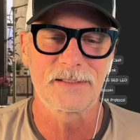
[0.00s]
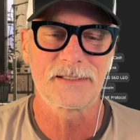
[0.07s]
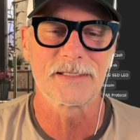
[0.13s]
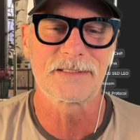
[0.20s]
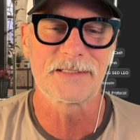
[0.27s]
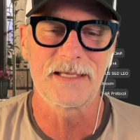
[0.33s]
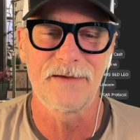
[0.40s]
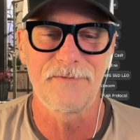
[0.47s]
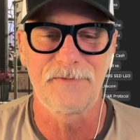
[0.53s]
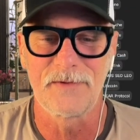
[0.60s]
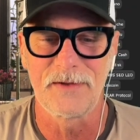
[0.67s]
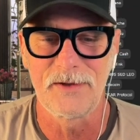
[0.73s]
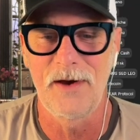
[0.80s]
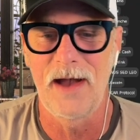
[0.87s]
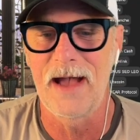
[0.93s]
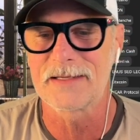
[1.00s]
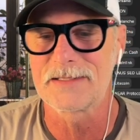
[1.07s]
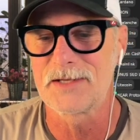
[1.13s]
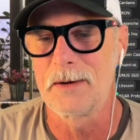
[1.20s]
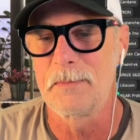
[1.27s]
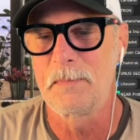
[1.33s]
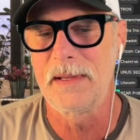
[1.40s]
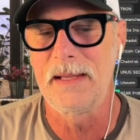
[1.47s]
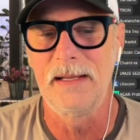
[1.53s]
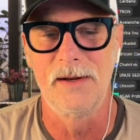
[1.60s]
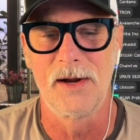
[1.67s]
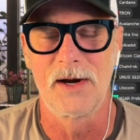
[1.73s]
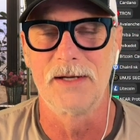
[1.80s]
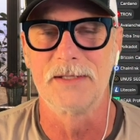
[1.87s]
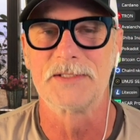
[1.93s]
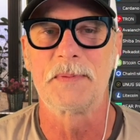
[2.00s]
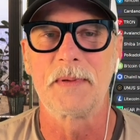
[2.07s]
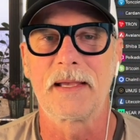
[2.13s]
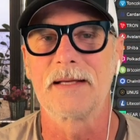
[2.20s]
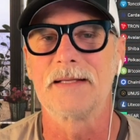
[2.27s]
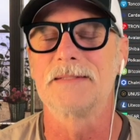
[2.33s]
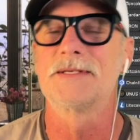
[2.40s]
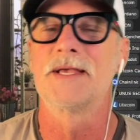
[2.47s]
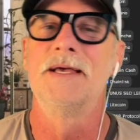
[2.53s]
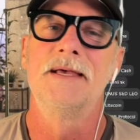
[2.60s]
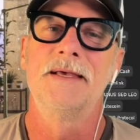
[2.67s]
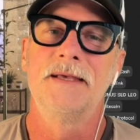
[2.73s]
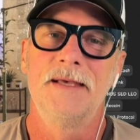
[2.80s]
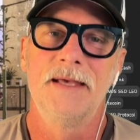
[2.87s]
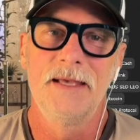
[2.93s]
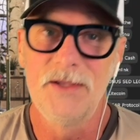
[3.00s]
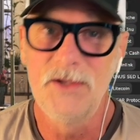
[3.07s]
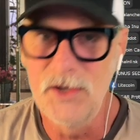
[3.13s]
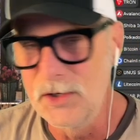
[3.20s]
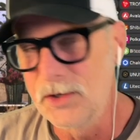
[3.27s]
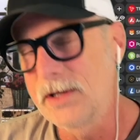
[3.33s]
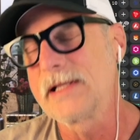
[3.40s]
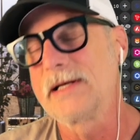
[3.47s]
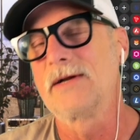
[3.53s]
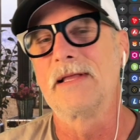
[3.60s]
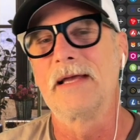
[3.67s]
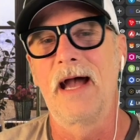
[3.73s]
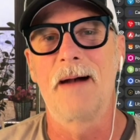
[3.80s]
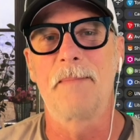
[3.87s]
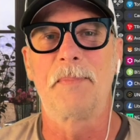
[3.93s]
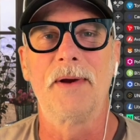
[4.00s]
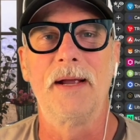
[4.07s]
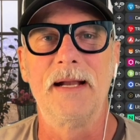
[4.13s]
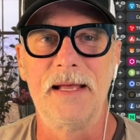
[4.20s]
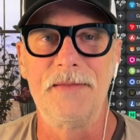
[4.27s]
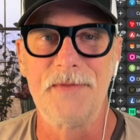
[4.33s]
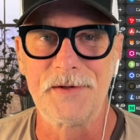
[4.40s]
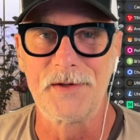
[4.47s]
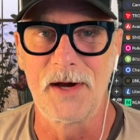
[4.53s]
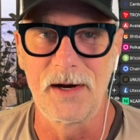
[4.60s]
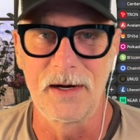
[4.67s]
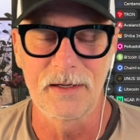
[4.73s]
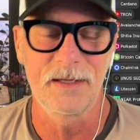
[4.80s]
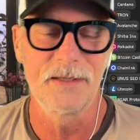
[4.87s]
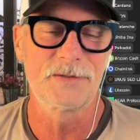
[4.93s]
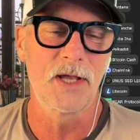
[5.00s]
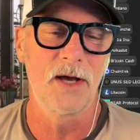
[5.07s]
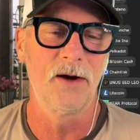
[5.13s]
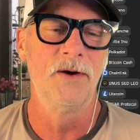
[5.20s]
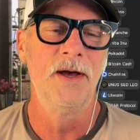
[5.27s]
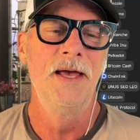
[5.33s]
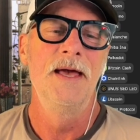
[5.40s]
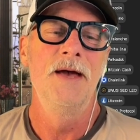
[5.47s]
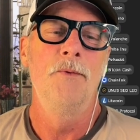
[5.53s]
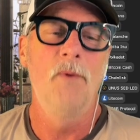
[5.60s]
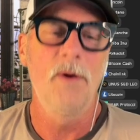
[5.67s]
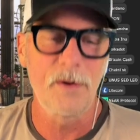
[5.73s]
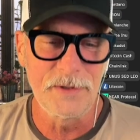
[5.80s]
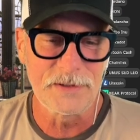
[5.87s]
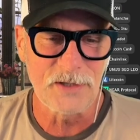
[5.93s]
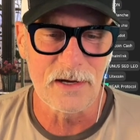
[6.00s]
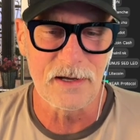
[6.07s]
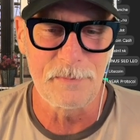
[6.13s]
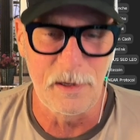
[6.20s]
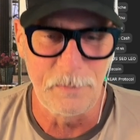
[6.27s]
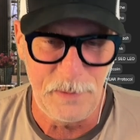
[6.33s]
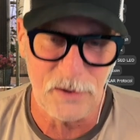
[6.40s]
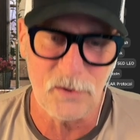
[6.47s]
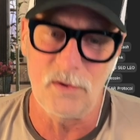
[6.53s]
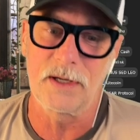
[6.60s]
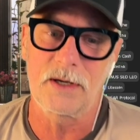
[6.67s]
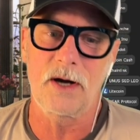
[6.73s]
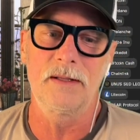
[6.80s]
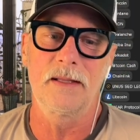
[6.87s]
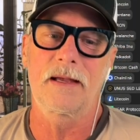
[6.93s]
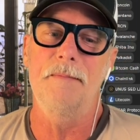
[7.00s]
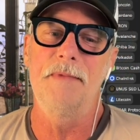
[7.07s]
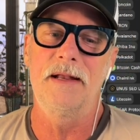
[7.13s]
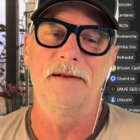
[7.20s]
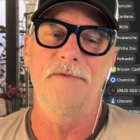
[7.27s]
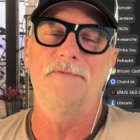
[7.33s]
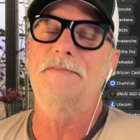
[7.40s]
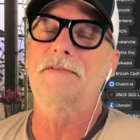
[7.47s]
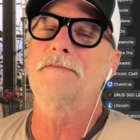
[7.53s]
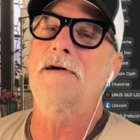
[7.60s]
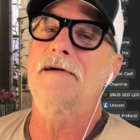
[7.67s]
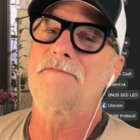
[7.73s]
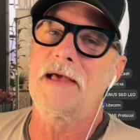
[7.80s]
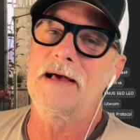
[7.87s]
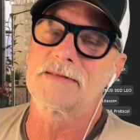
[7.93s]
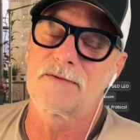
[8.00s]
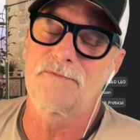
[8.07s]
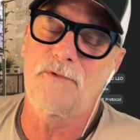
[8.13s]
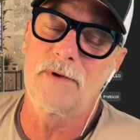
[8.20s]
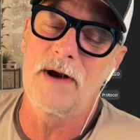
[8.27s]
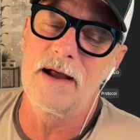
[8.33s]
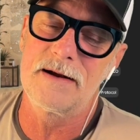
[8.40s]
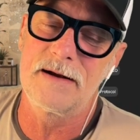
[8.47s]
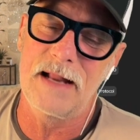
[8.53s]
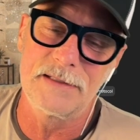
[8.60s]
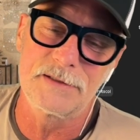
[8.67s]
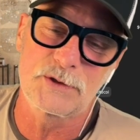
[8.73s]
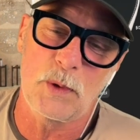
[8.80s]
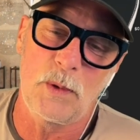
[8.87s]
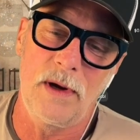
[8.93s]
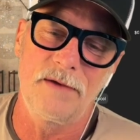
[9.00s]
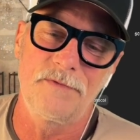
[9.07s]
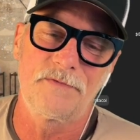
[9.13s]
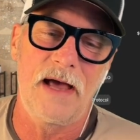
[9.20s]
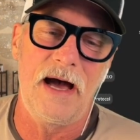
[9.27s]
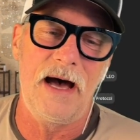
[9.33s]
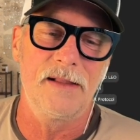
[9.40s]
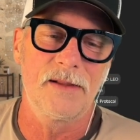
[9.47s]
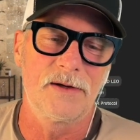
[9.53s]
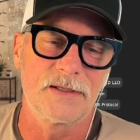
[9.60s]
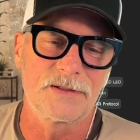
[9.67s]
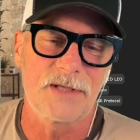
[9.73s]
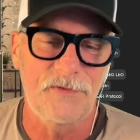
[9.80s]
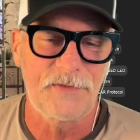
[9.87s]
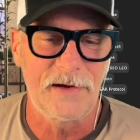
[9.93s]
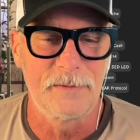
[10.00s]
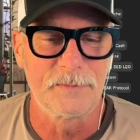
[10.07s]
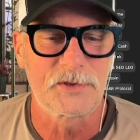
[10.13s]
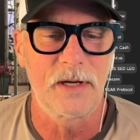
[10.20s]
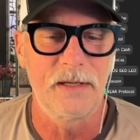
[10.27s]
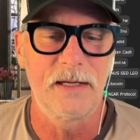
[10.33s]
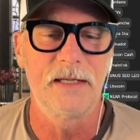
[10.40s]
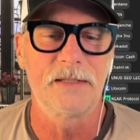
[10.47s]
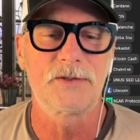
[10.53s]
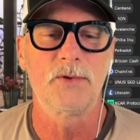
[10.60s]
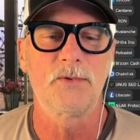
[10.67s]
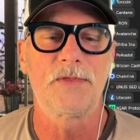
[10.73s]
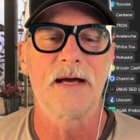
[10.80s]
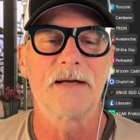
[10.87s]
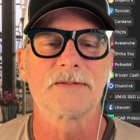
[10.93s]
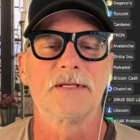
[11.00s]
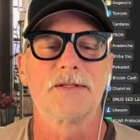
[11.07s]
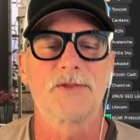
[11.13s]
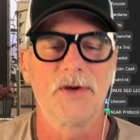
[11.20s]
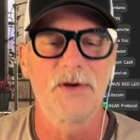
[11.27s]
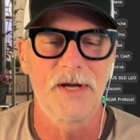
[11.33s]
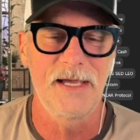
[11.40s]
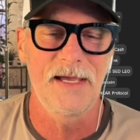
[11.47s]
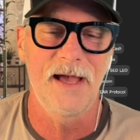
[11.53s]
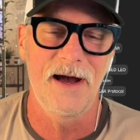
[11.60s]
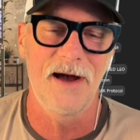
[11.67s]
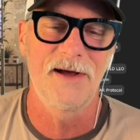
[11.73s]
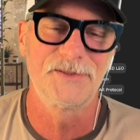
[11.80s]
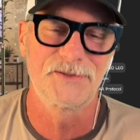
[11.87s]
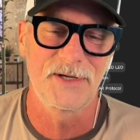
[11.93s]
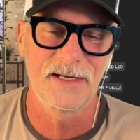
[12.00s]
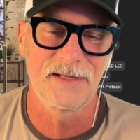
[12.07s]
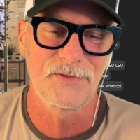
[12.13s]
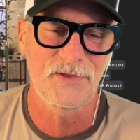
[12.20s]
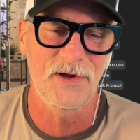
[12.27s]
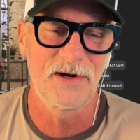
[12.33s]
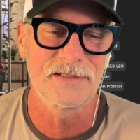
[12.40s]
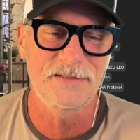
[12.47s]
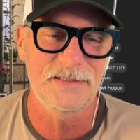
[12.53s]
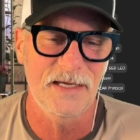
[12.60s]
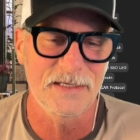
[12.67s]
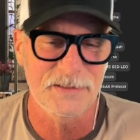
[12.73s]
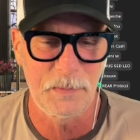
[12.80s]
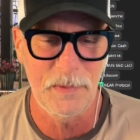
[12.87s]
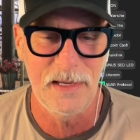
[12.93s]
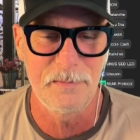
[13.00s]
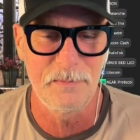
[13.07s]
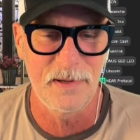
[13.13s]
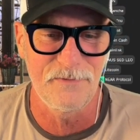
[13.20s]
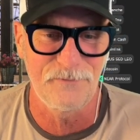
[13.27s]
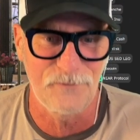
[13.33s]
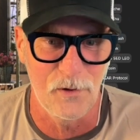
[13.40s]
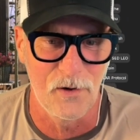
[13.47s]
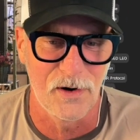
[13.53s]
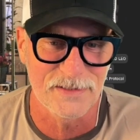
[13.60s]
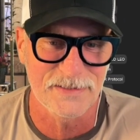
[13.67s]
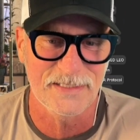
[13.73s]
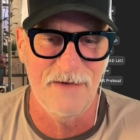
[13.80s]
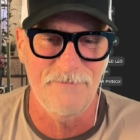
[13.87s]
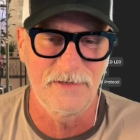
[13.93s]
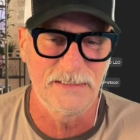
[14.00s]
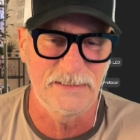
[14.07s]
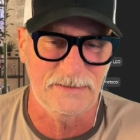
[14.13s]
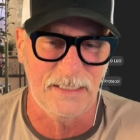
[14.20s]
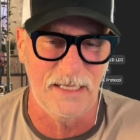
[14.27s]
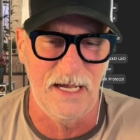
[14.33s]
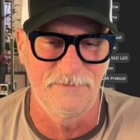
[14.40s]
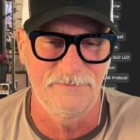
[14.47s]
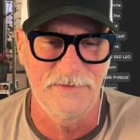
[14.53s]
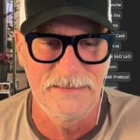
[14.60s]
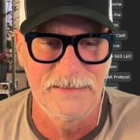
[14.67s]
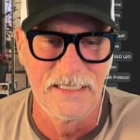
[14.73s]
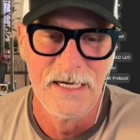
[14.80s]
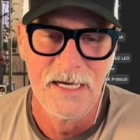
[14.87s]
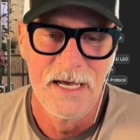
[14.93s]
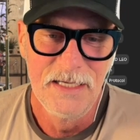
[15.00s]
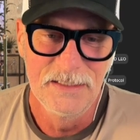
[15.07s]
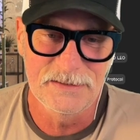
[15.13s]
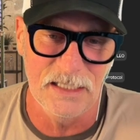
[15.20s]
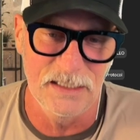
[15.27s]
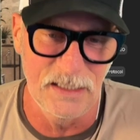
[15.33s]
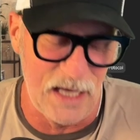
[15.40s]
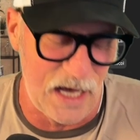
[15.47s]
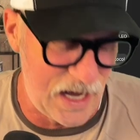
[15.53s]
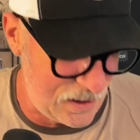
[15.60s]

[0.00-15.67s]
see for you XRP nerds, because You clearly operate in the dark. So what are we talking about? Bitcoin currently coming in at $55,412. Ethereum trading at $2,336. BNB 477. Solana